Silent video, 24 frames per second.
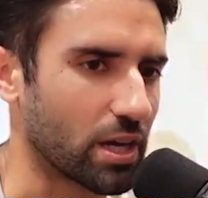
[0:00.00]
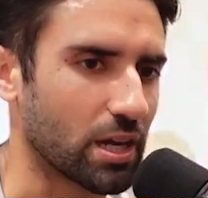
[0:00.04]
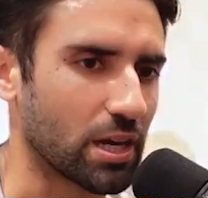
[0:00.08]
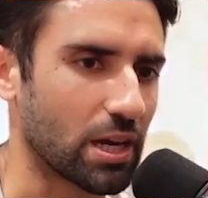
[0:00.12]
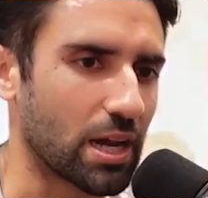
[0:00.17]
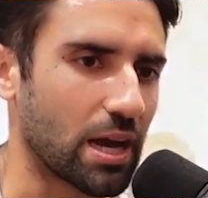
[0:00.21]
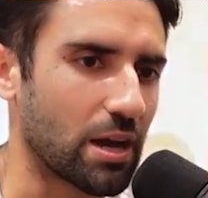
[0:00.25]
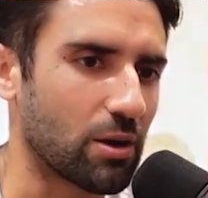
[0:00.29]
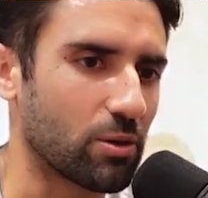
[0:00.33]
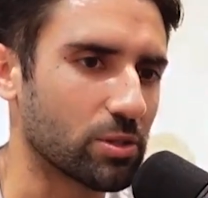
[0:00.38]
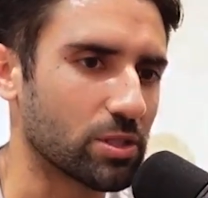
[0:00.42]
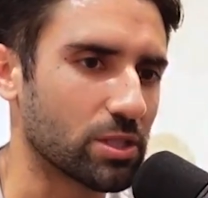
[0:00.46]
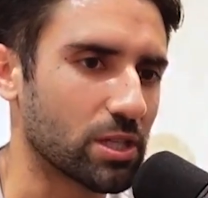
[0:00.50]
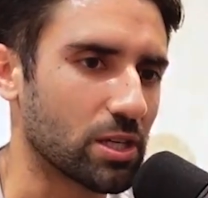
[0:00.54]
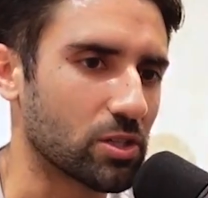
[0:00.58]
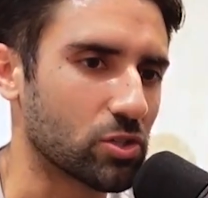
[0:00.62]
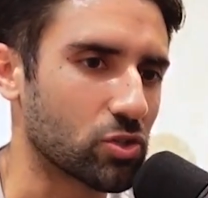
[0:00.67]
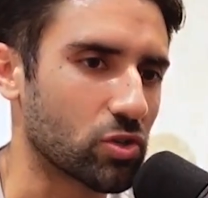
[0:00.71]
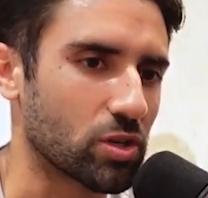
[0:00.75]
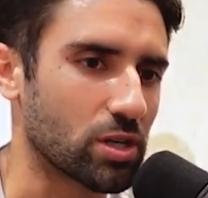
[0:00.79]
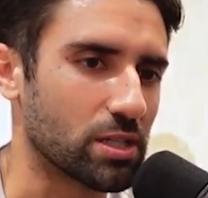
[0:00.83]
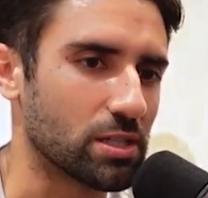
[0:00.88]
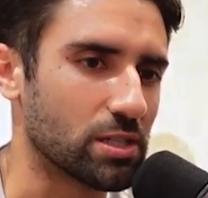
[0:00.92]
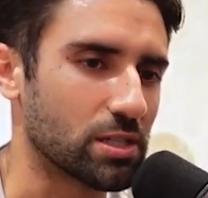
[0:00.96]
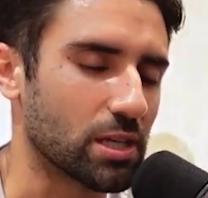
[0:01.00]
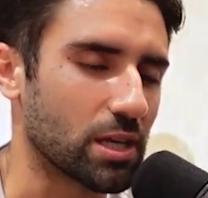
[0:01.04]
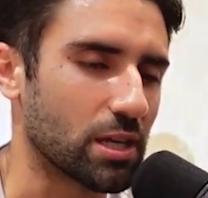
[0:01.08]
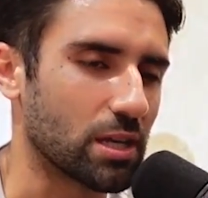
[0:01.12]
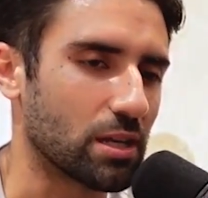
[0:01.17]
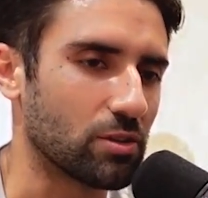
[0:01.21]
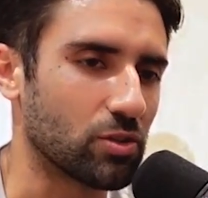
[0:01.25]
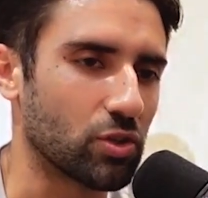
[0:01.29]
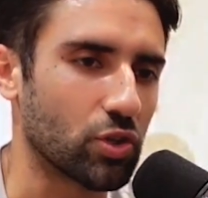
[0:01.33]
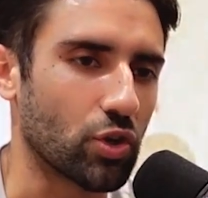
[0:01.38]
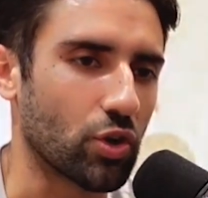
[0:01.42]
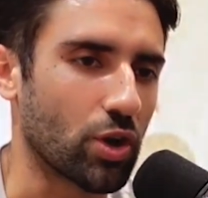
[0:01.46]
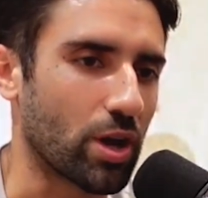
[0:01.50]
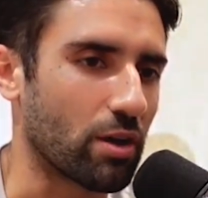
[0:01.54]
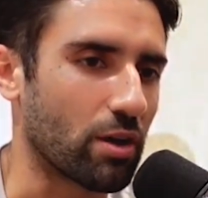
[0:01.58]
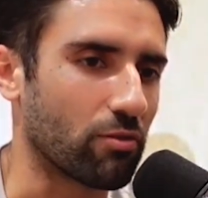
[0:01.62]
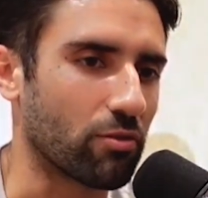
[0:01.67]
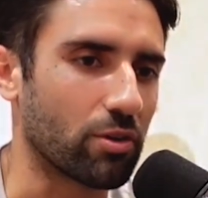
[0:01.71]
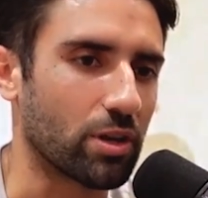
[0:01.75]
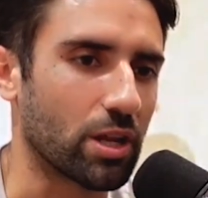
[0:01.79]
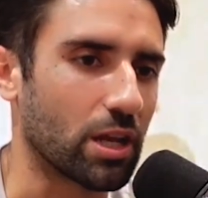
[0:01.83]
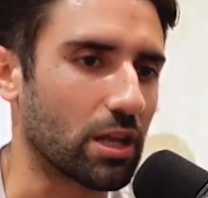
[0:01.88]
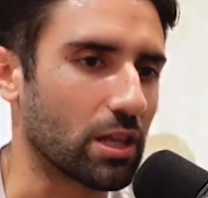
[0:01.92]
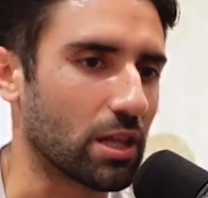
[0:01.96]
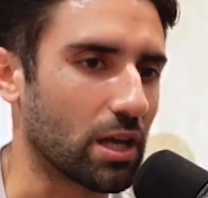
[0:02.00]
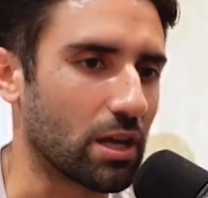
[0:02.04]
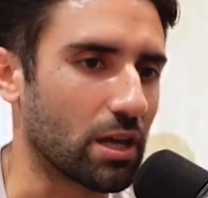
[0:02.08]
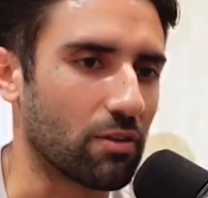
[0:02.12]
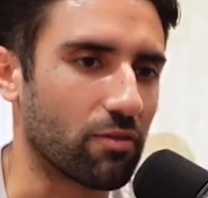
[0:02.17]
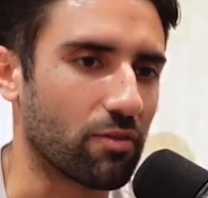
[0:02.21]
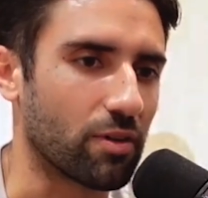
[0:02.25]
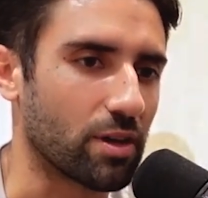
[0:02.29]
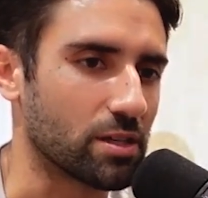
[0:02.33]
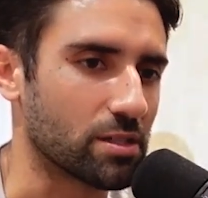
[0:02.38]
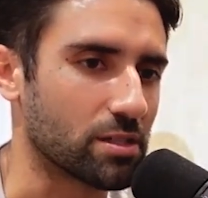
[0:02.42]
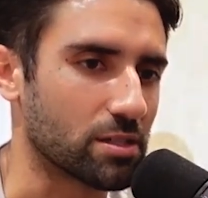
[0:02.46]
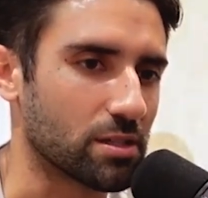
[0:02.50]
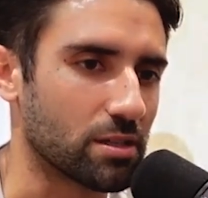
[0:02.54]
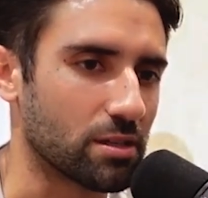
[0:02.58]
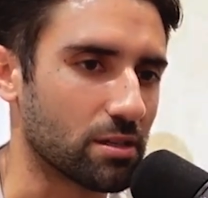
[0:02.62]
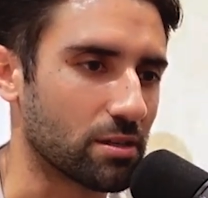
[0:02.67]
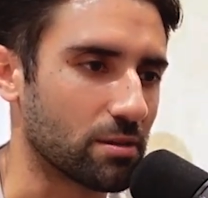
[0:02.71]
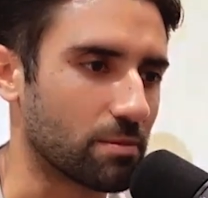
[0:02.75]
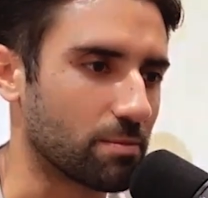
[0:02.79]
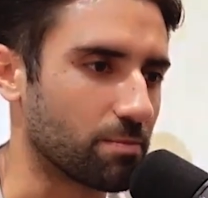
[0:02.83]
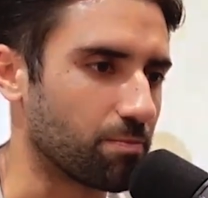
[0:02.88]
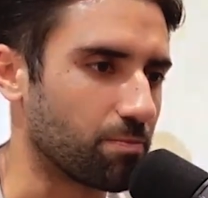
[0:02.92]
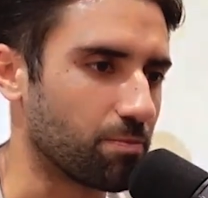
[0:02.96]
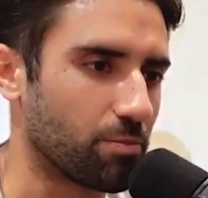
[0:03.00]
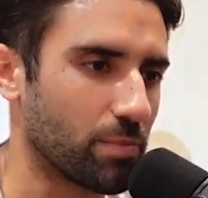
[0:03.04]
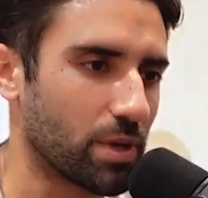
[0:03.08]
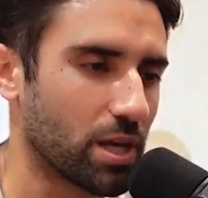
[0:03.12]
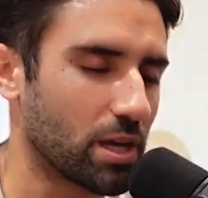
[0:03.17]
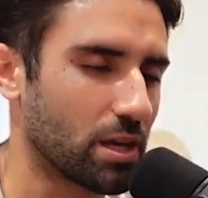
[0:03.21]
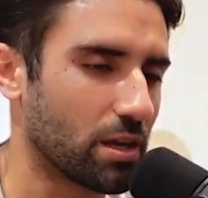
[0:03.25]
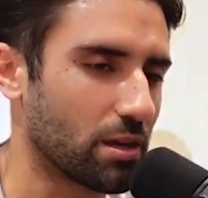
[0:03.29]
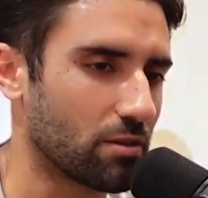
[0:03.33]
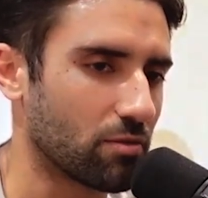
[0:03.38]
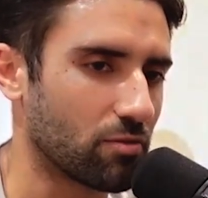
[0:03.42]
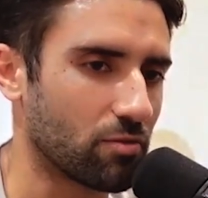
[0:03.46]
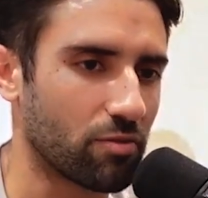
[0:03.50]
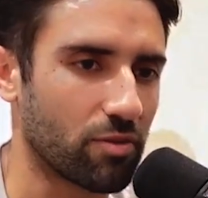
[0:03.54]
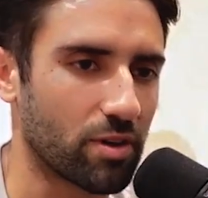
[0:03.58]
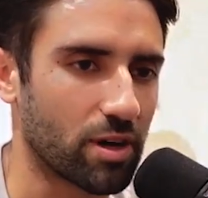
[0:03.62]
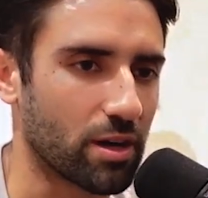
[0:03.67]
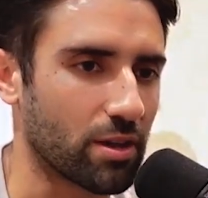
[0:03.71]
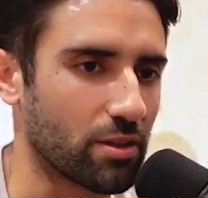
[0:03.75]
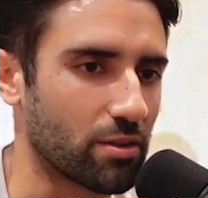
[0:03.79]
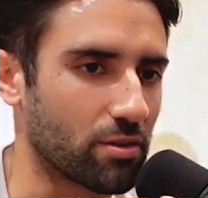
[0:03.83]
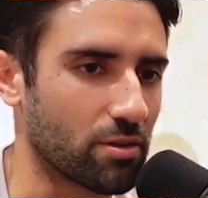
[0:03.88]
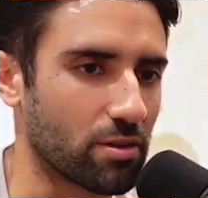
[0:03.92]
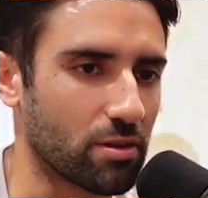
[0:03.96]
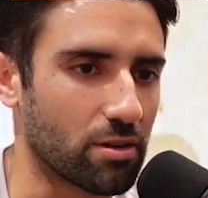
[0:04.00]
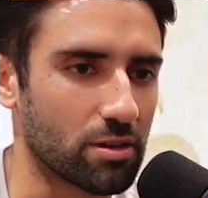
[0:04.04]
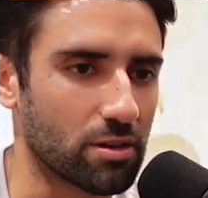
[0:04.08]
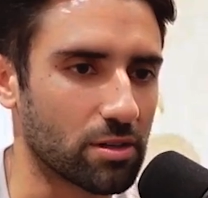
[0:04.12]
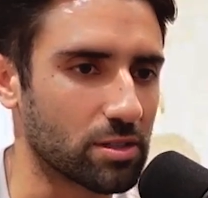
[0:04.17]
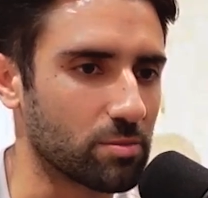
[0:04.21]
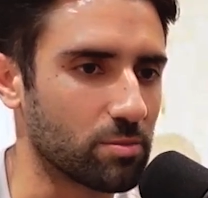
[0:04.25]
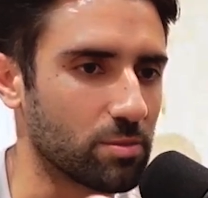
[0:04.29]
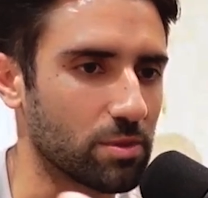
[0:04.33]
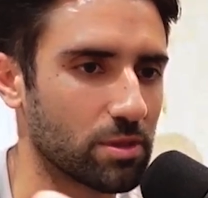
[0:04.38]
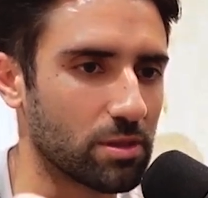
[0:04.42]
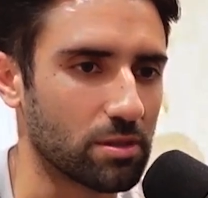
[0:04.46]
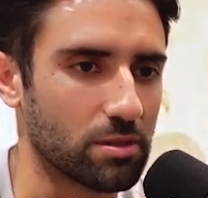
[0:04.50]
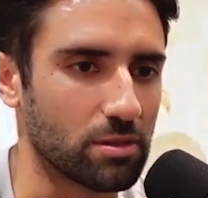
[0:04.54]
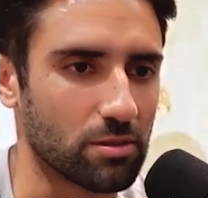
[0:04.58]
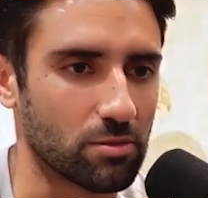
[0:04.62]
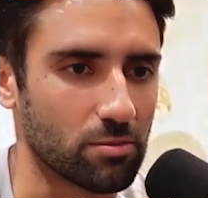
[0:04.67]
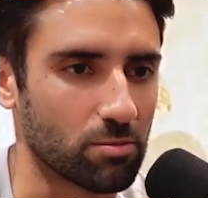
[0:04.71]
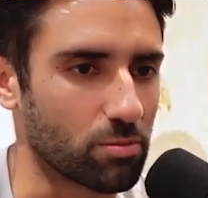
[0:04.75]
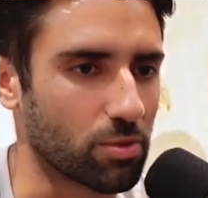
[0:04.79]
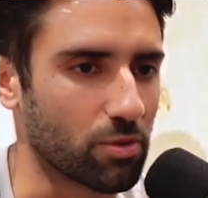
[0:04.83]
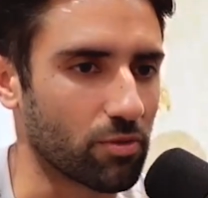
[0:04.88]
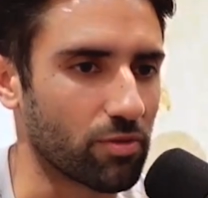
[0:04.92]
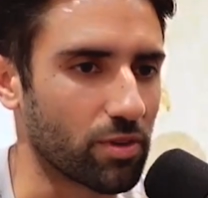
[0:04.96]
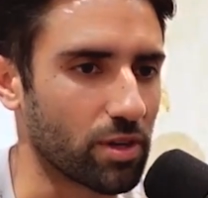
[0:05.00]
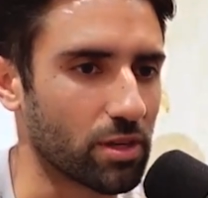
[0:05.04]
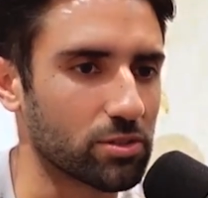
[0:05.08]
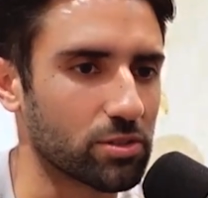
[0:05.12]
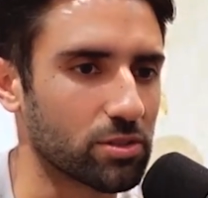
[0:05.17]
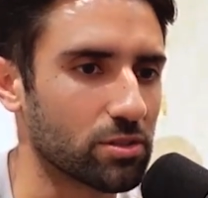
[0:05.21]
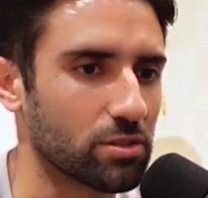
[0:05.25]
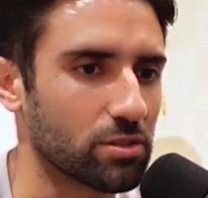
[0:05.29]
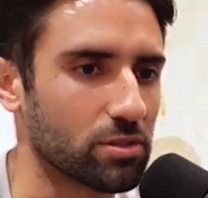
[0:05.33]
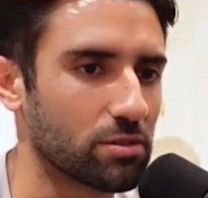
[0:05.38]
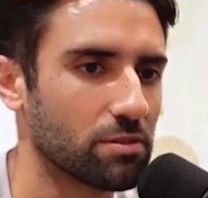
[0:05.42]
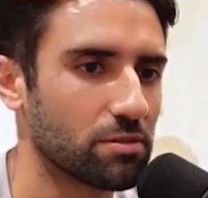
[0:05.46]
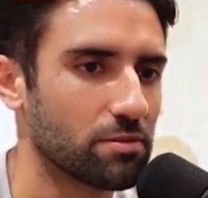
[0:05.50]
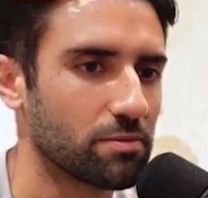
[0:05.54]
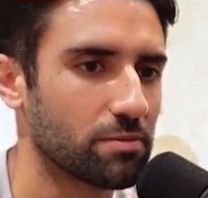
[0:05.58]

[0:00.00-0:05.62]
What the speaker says: and how is that translated to your everyday life as a man, father, husband, professional?